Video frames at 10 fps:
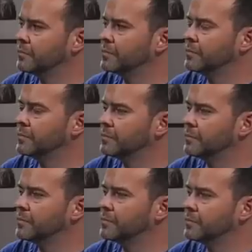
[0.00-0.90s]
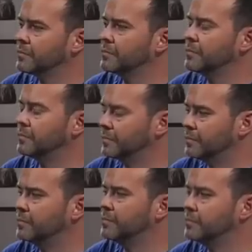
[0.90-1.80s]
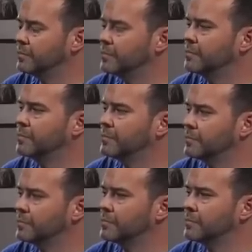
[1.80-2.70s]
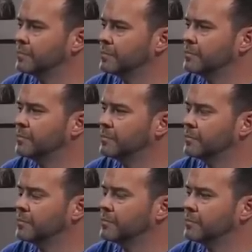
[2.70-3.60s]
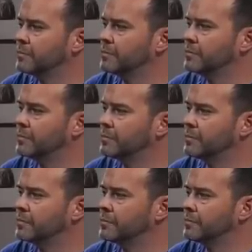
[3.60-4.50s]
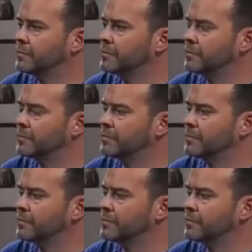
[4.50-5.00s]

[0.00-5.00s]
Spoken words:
(not speaking)